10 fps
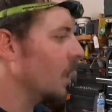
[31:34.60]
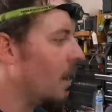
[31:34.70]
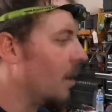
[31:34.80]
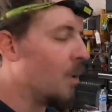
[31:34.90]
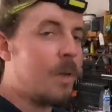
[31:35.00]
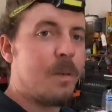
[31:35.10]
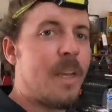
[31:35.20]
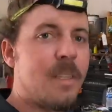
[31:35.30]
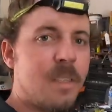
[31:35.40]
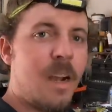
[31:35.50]
All right, well,
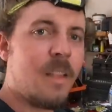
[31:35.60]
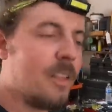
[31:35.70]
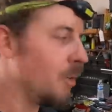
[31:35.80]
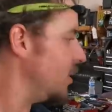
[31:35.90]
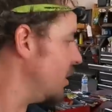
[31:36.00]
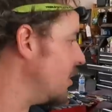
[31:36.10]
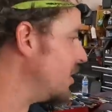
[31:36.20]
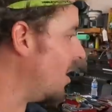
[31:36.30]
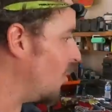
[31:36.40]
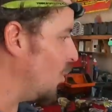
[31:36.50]
it's not the
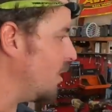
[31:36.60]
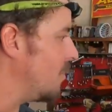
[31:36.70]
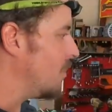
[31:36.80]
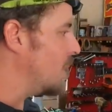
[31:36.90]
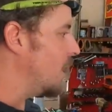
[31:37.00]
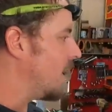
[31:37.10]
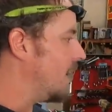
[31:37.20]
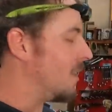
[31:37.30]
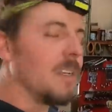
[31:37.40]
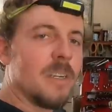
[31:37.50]
results I wanted, but
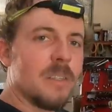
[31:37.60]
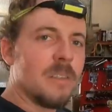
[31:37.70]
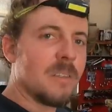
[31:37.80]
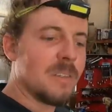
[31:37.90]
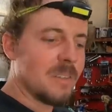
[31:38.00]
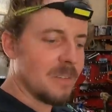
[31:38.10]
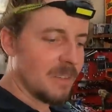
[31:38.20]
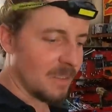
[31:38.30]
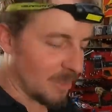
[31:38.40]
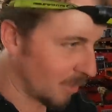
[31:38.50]
it does,
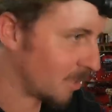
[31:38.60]
the